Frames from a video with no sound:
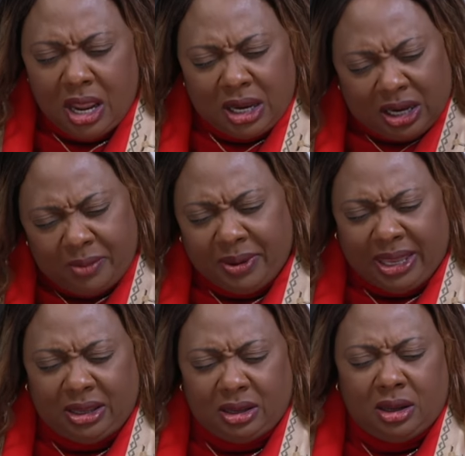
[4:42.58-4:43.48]
Coming.
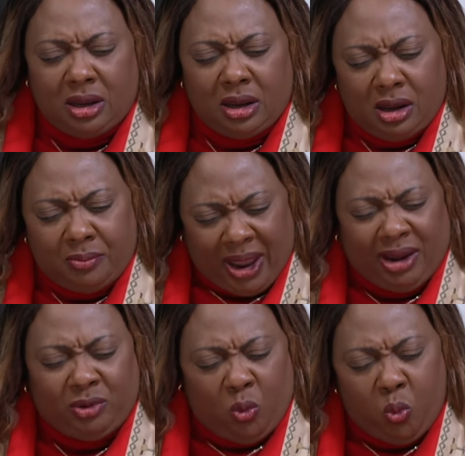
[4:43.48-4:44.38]
By
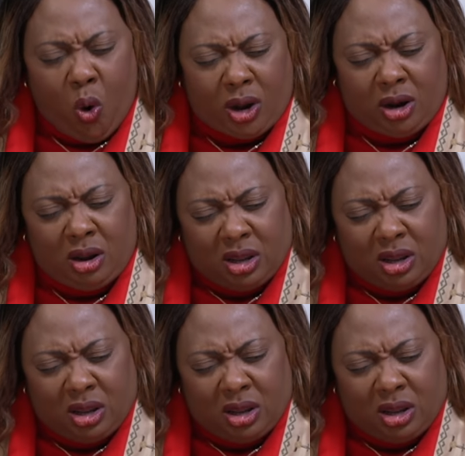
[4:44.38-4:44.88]
water